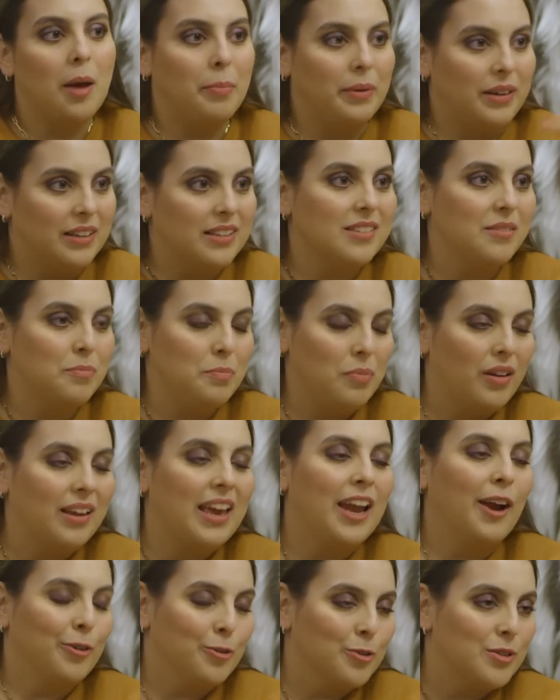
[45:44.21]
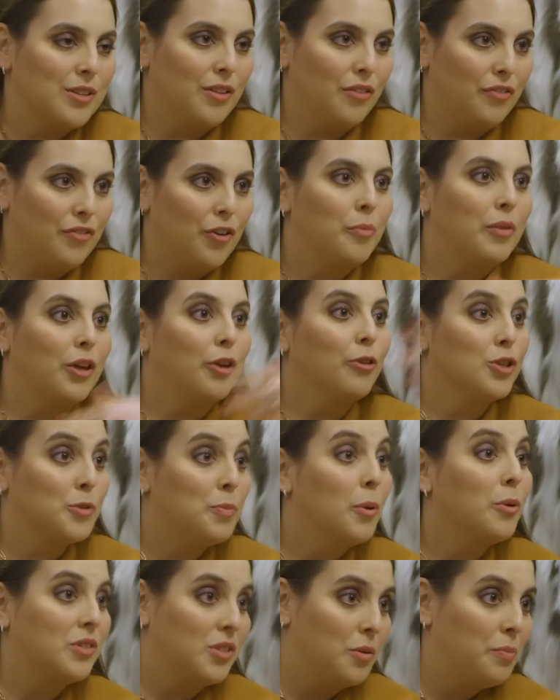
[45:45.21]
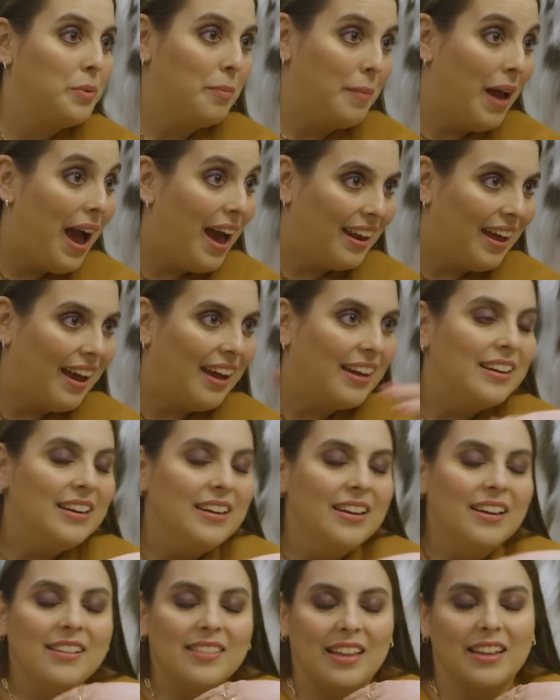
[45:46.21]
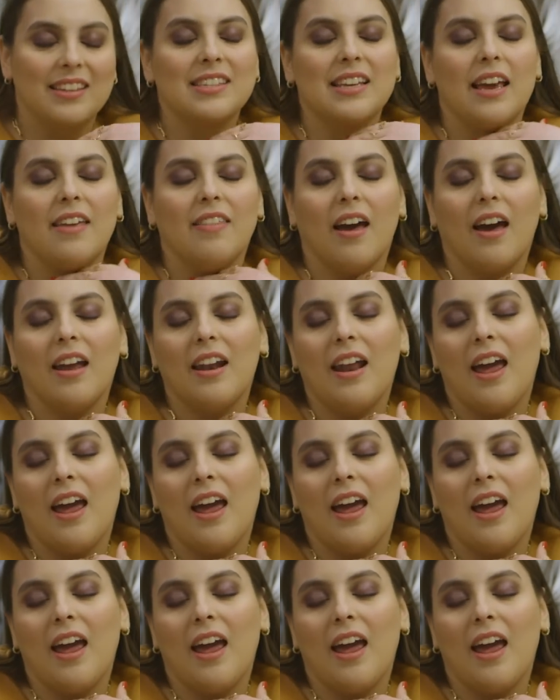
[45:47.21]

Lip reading: but it's characters in the film that you're supposed to be mad at that say that.